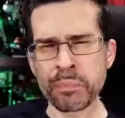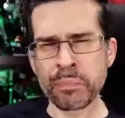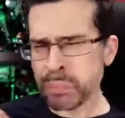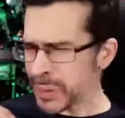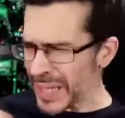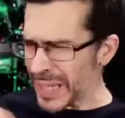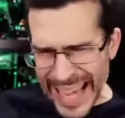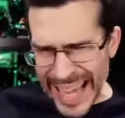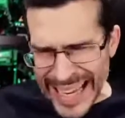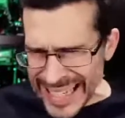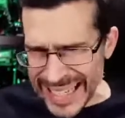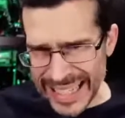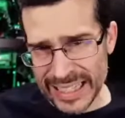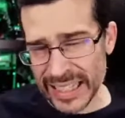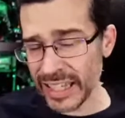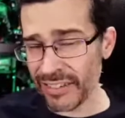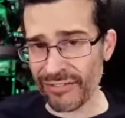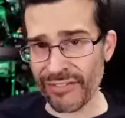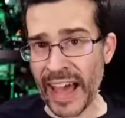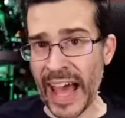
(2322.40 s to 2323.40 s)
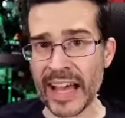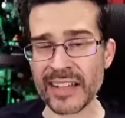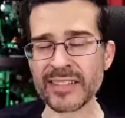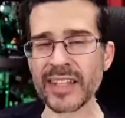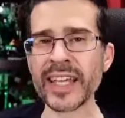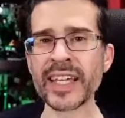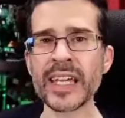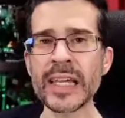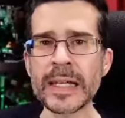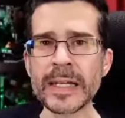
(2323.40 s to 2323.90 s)
blindingly
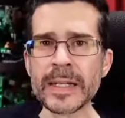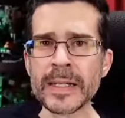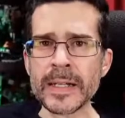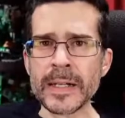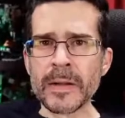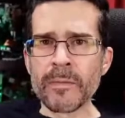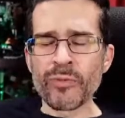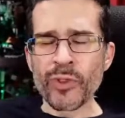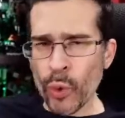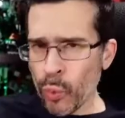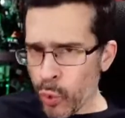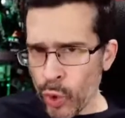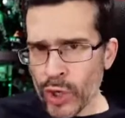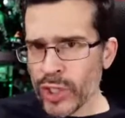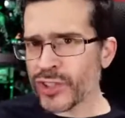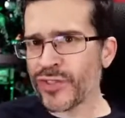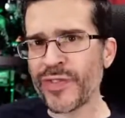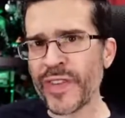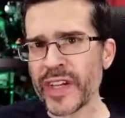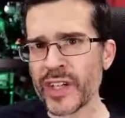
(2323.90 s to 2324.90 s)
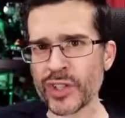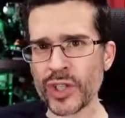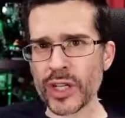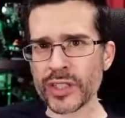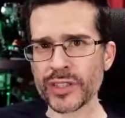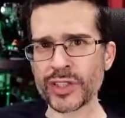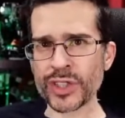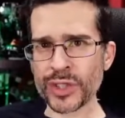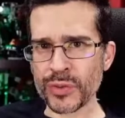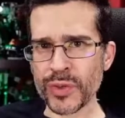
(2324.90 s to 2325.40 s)
fast. Like, the words finish
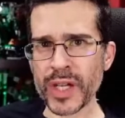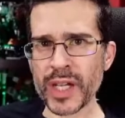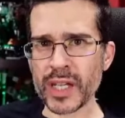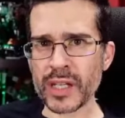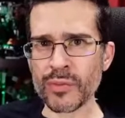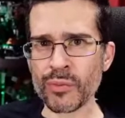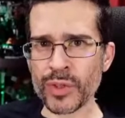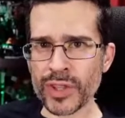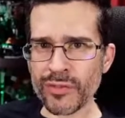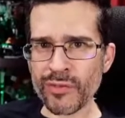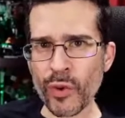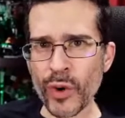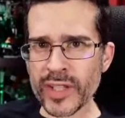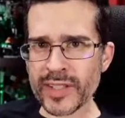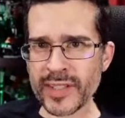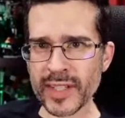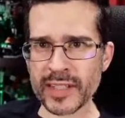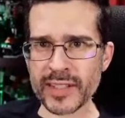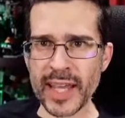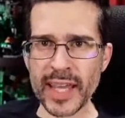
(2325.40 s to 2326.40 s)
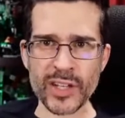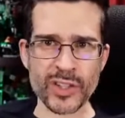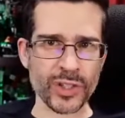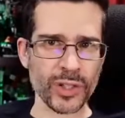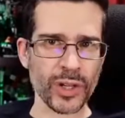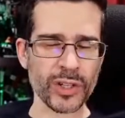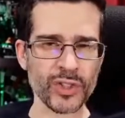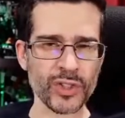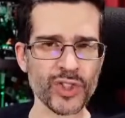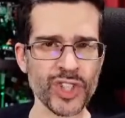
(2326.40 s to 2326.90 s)
on screen with the voice
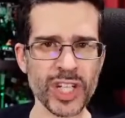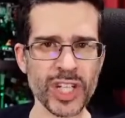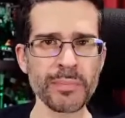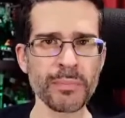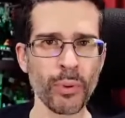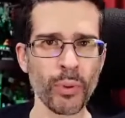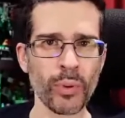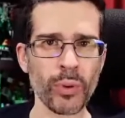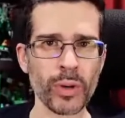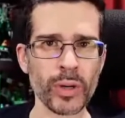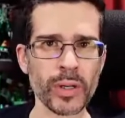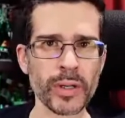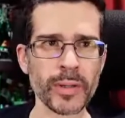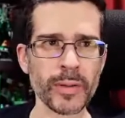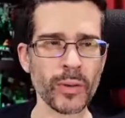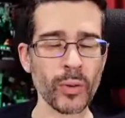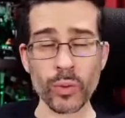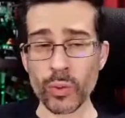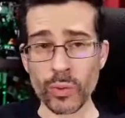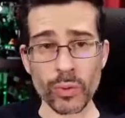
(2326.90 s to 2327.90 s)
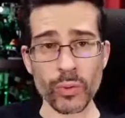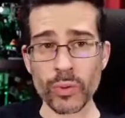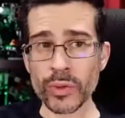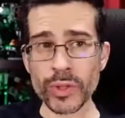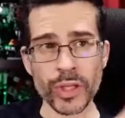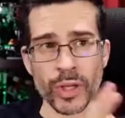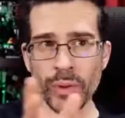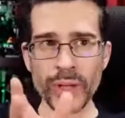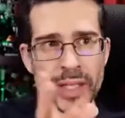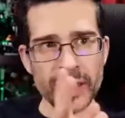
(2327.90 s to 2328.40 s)
dictation on Gboard,
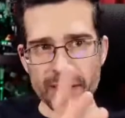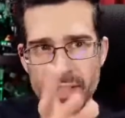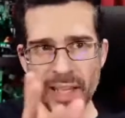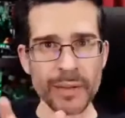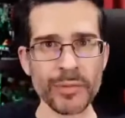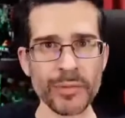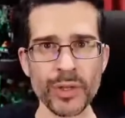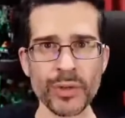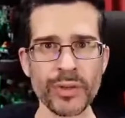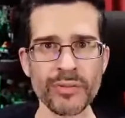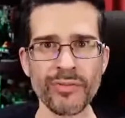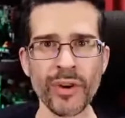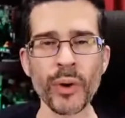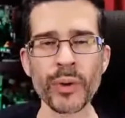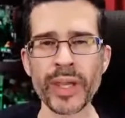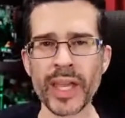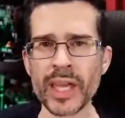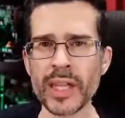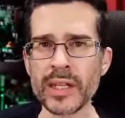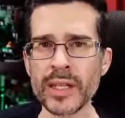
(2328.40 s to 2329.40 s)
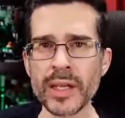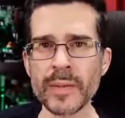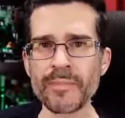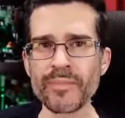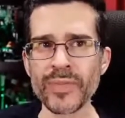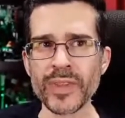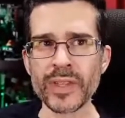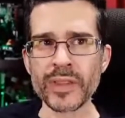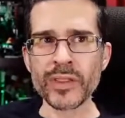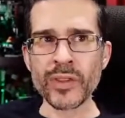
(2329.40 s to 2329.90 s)
or anytime you invoke it,
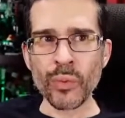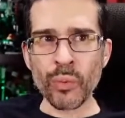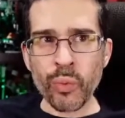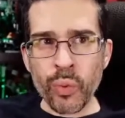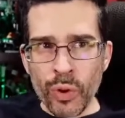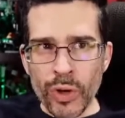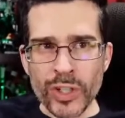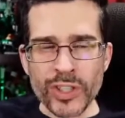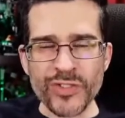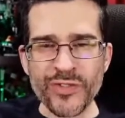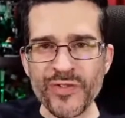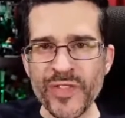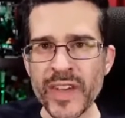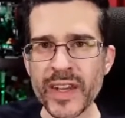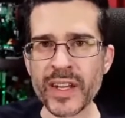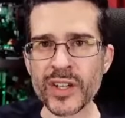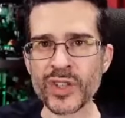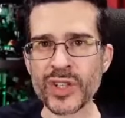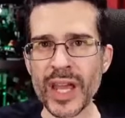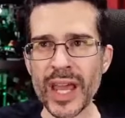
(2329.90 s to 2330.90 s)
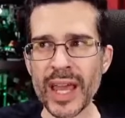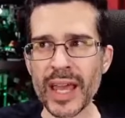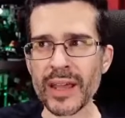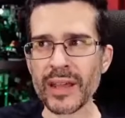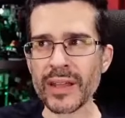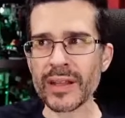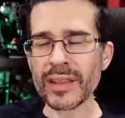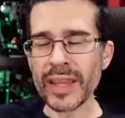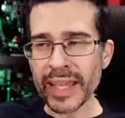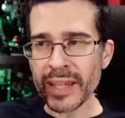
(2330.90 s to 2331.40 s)
the words finish
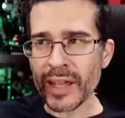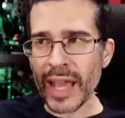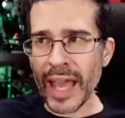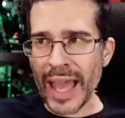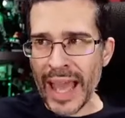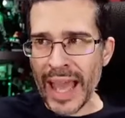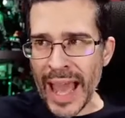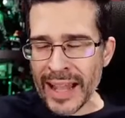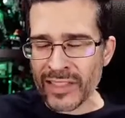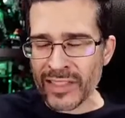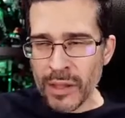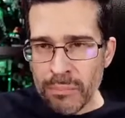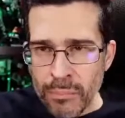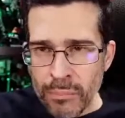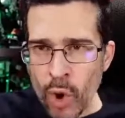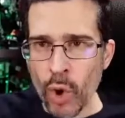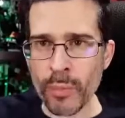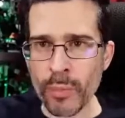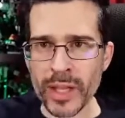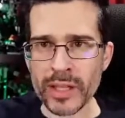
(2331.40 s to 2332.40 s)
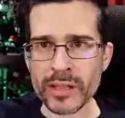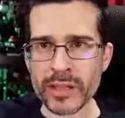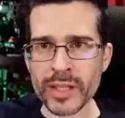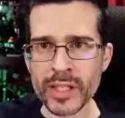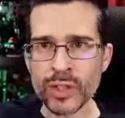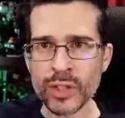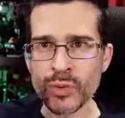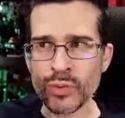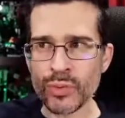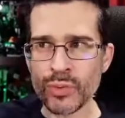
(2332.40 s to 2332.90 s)
like at the moment
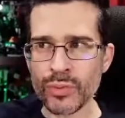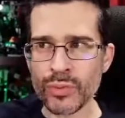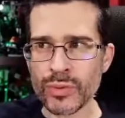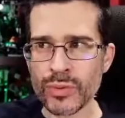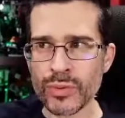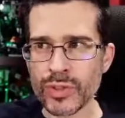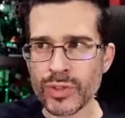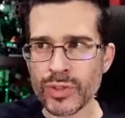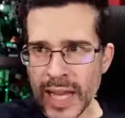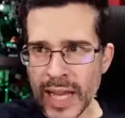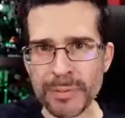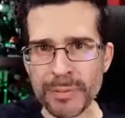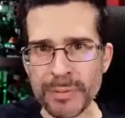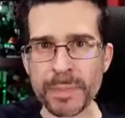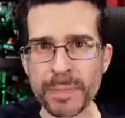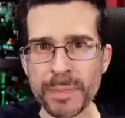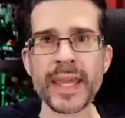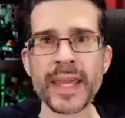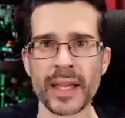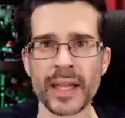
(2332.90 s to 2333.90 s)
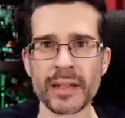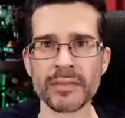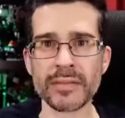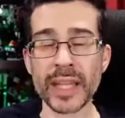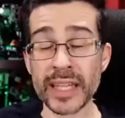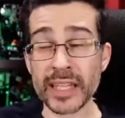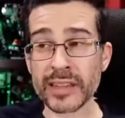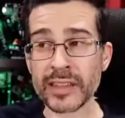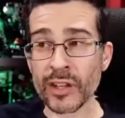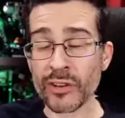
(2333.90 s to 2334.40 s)
that you stop speaking.
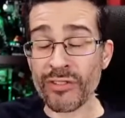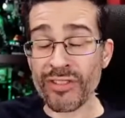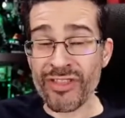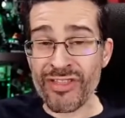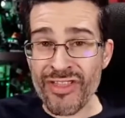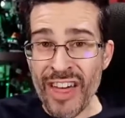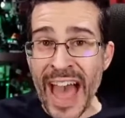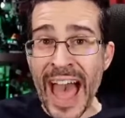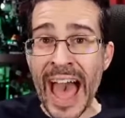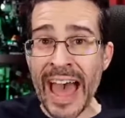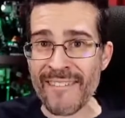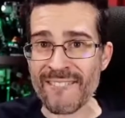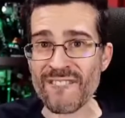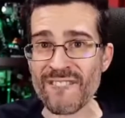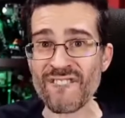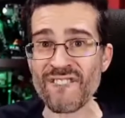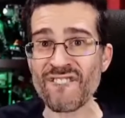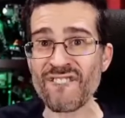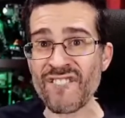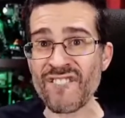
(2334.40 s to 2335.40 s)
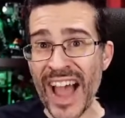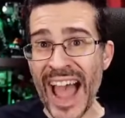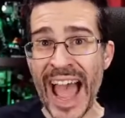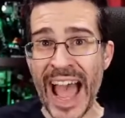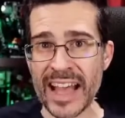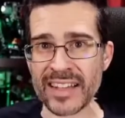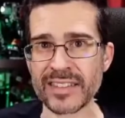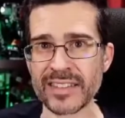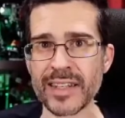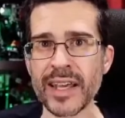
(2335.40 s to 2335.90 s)
Like, they're that
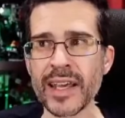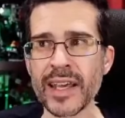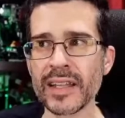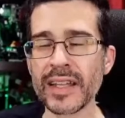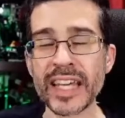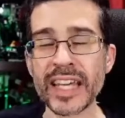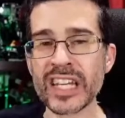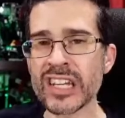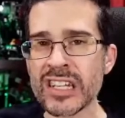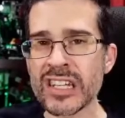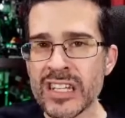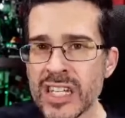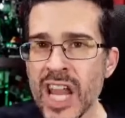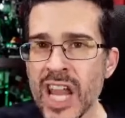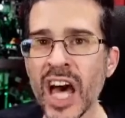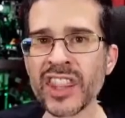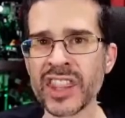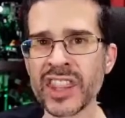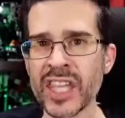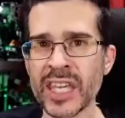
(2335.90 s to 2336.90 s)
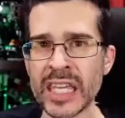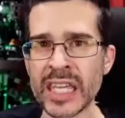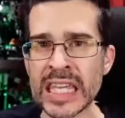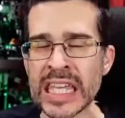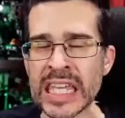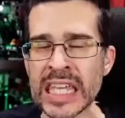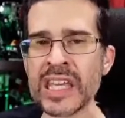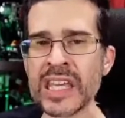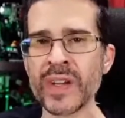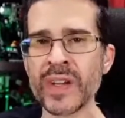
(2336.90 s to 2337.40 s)
fast. Like, nothing
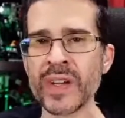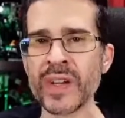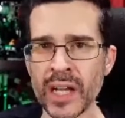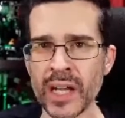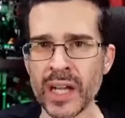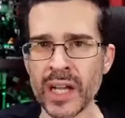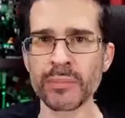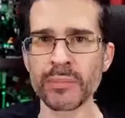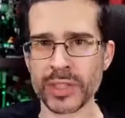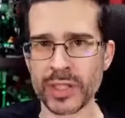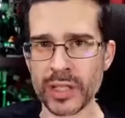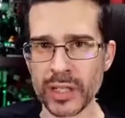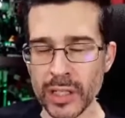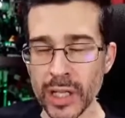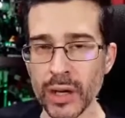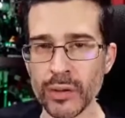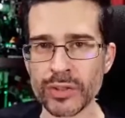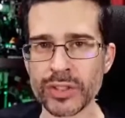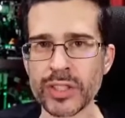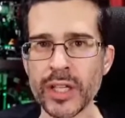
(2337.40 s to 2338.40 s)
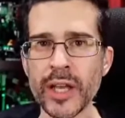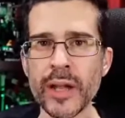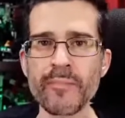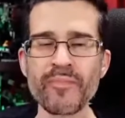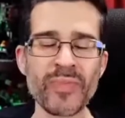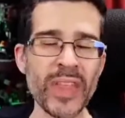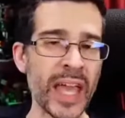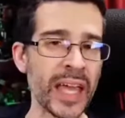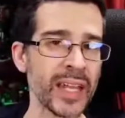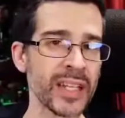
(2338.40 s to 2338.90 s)
even comes close.
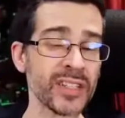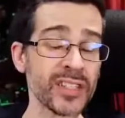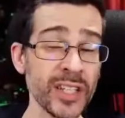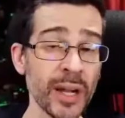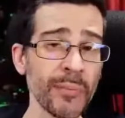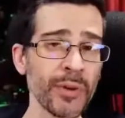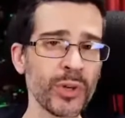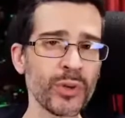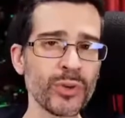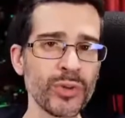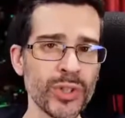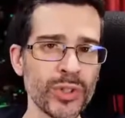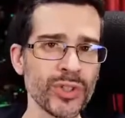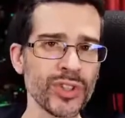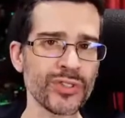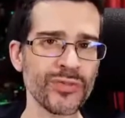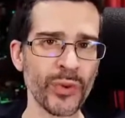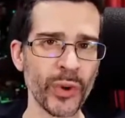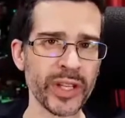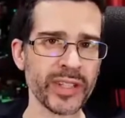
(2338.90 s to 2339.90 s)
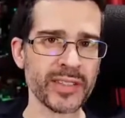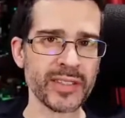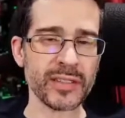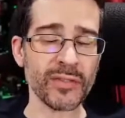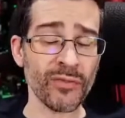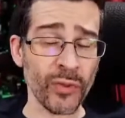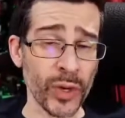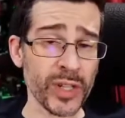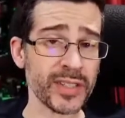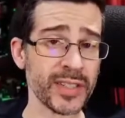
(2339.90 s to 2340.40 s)
And as someone who uses
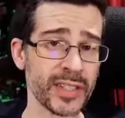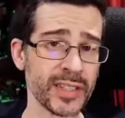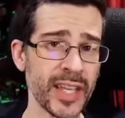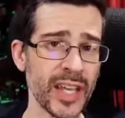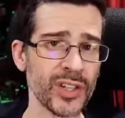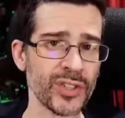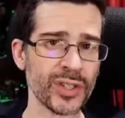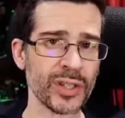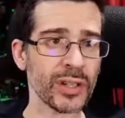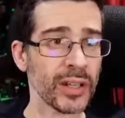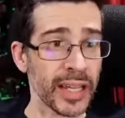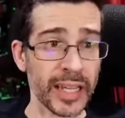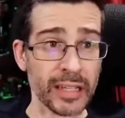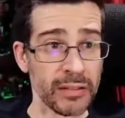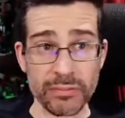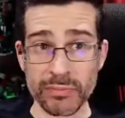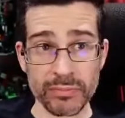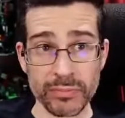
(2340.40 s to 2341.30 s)
voice dictation like